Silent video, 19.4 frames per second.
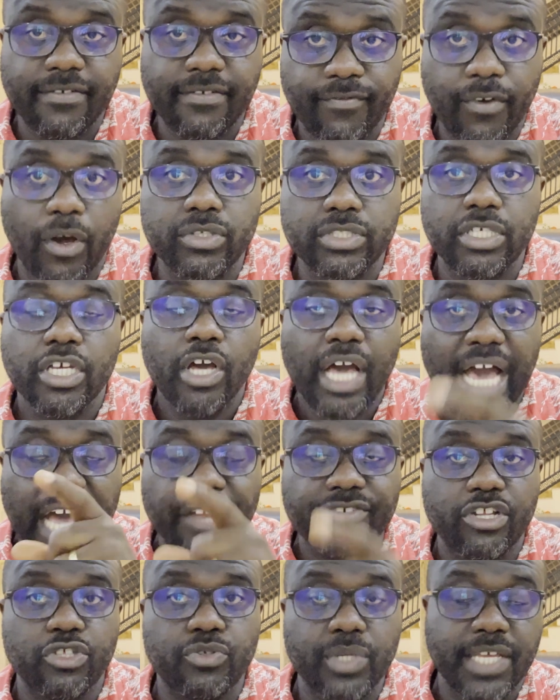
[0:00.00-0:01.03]
volt
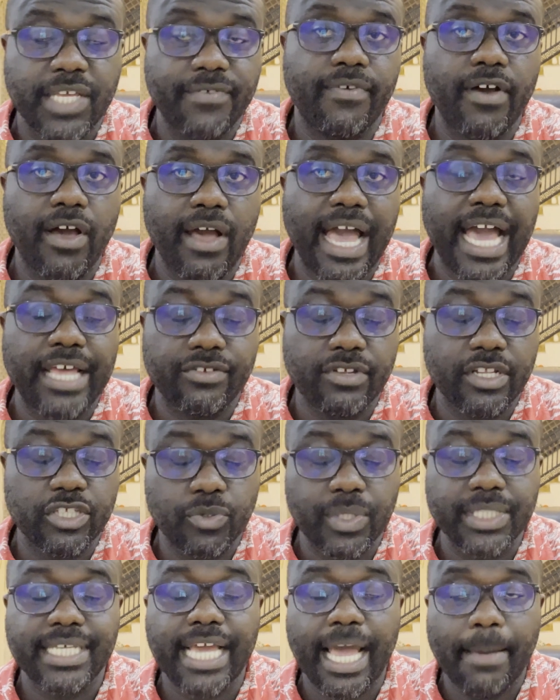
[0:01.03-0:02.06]

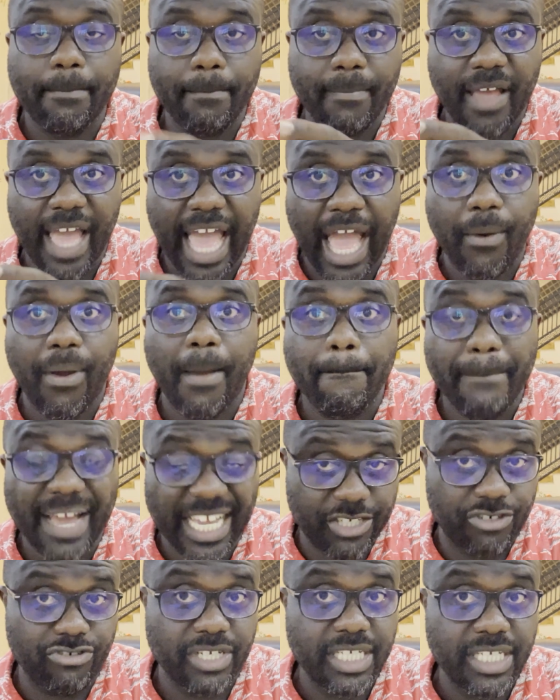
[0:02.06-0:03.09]
120 amp hour
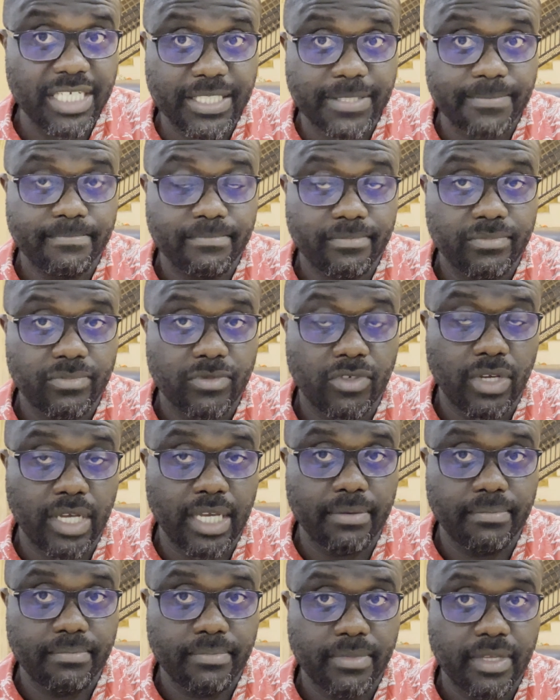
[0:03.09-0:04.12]
batteries,
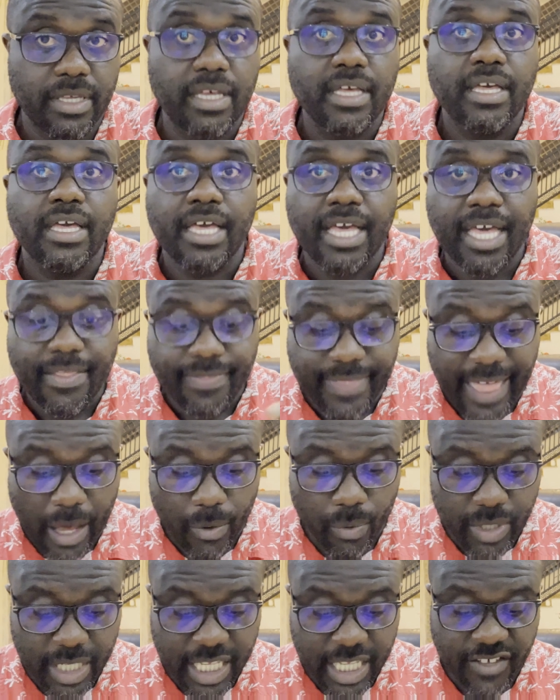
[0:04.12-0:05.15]
okay, that
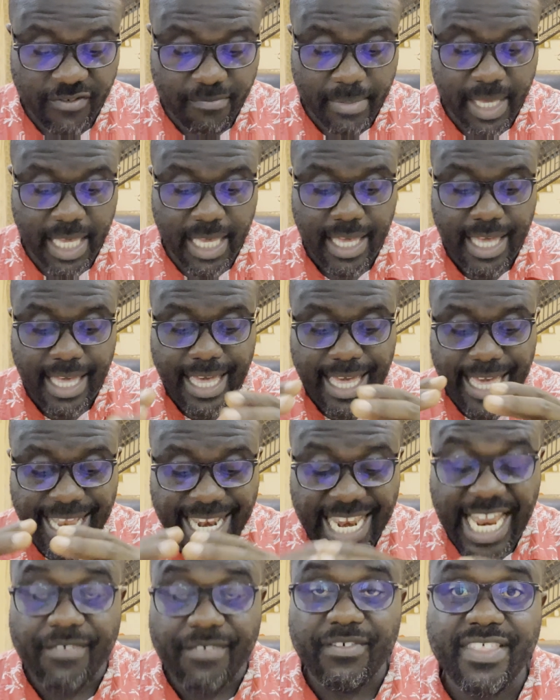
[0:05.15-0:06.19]
would give me
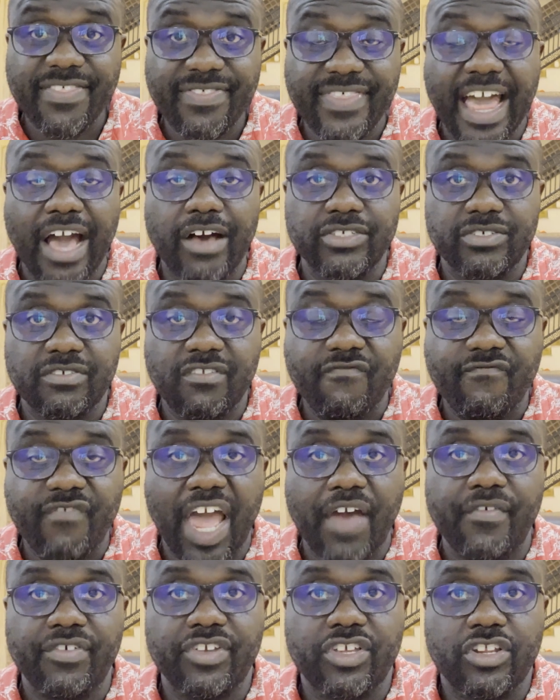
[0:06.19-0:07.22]

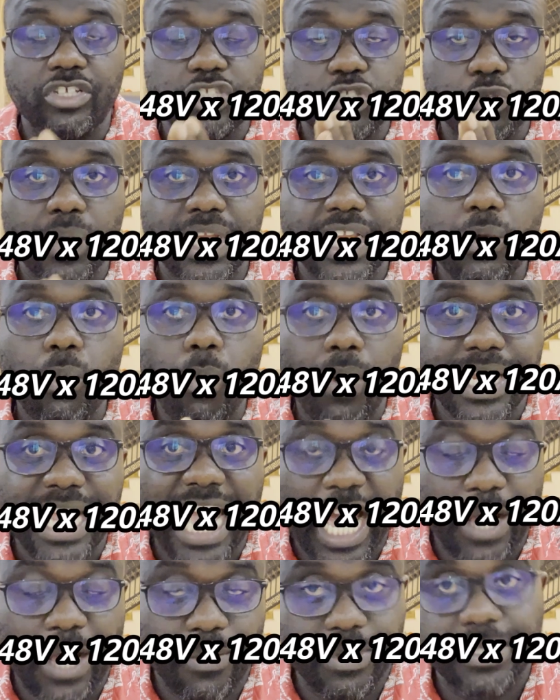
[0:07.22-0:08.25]
11,520 watt
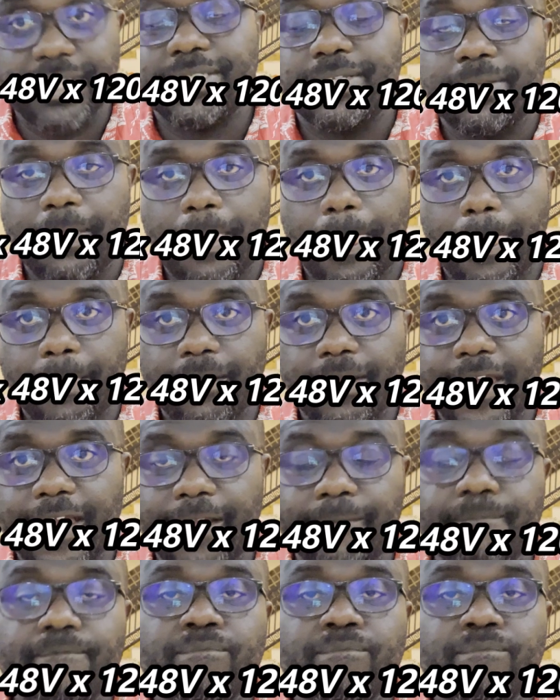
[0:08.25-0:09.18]
hours. Okay,